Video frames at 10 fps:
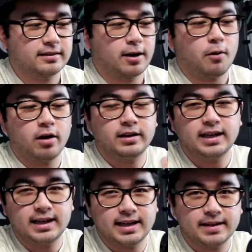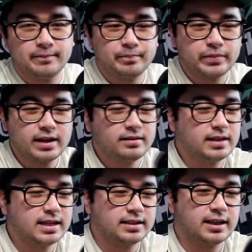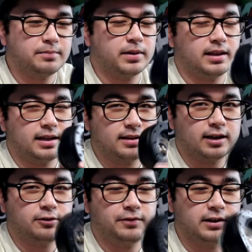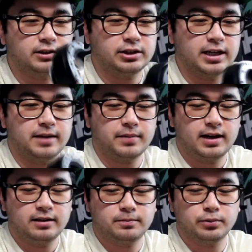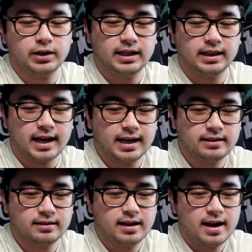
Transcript: The quality is decent, but it does feel cheap. It is pretty light.